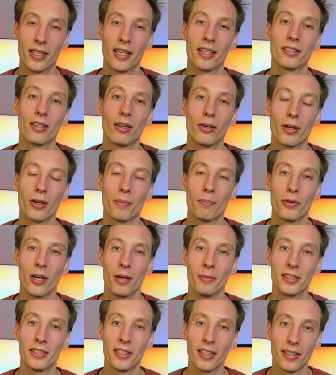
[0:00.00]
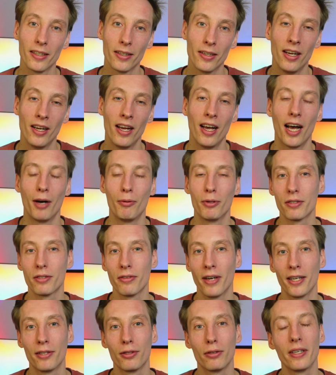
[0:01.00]
are looking promising, I will
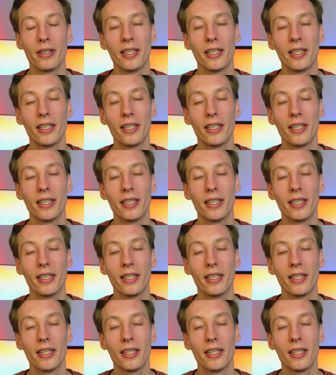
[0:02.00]
try to reach